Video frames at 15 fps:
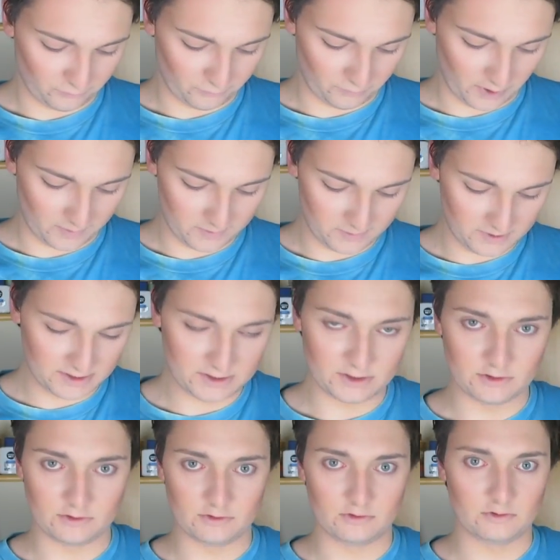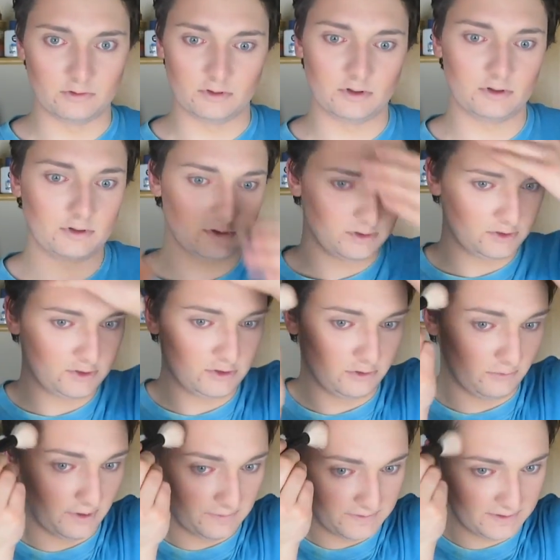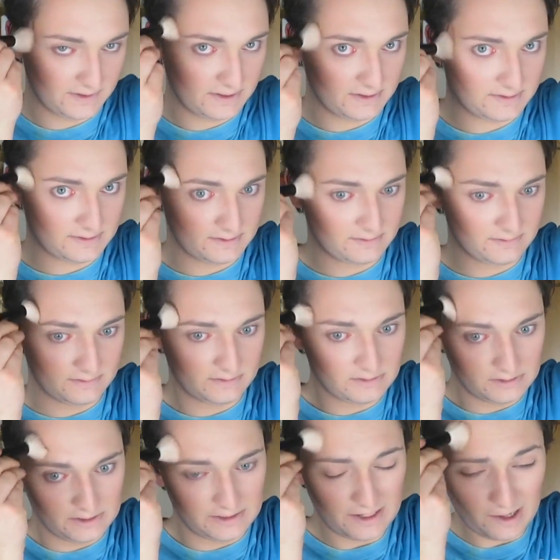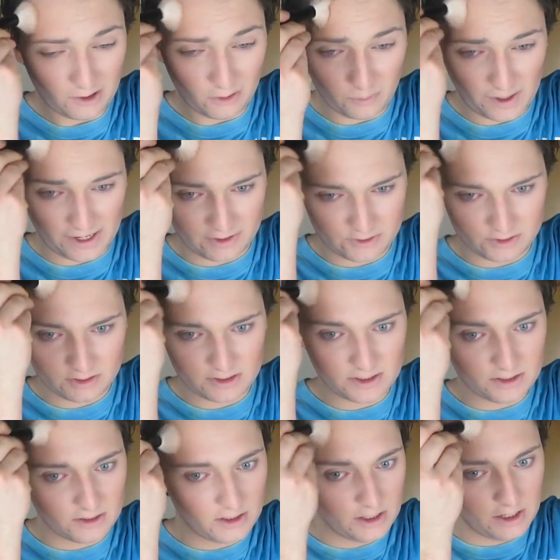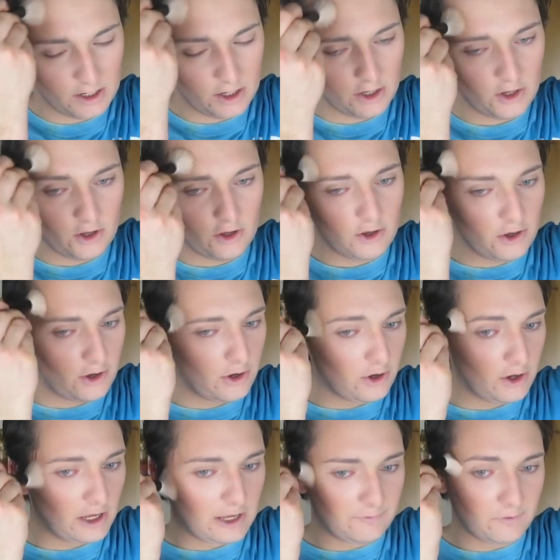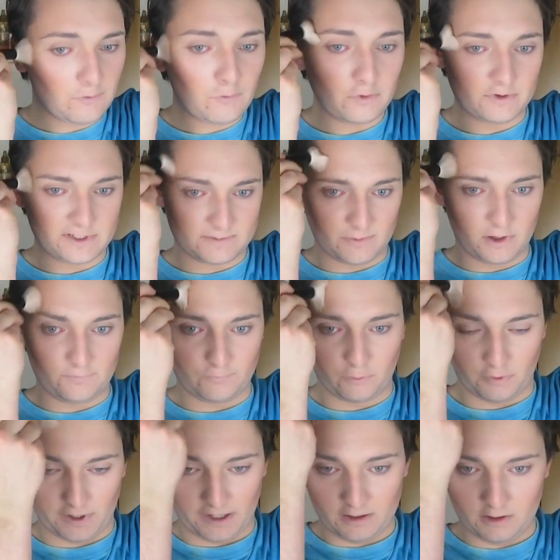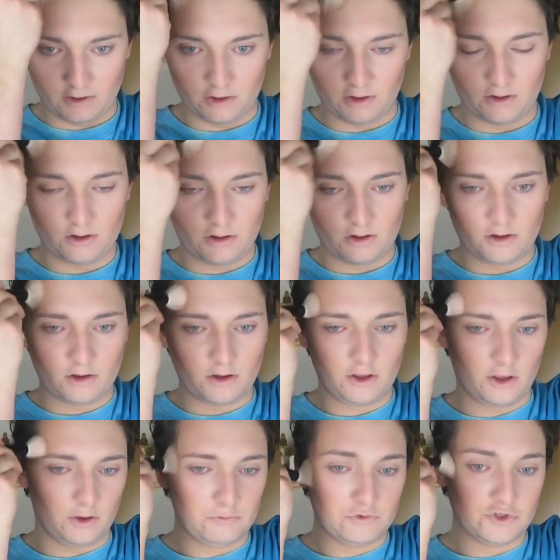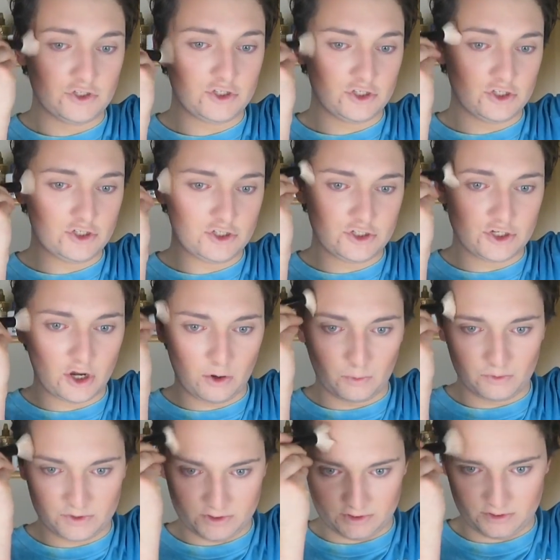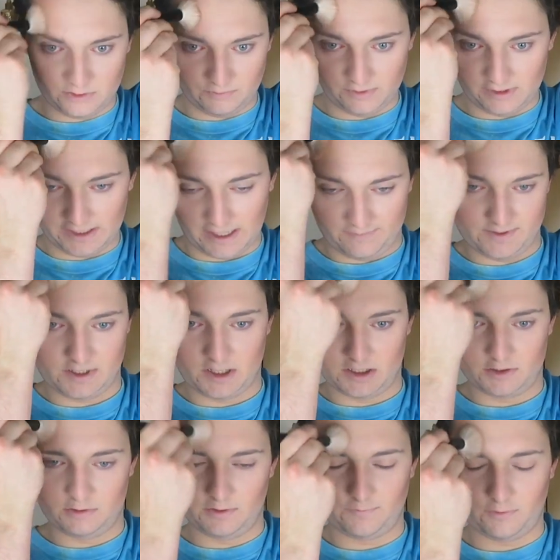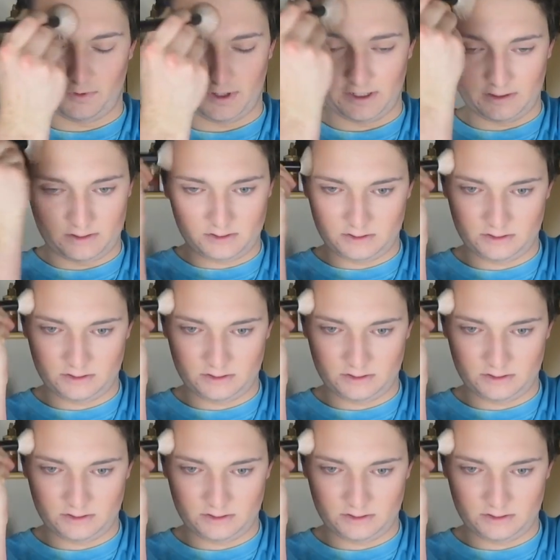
Probably do 2 rounds of this. No, actually, if you have a really small forehead, you don't really have to contour your forehead.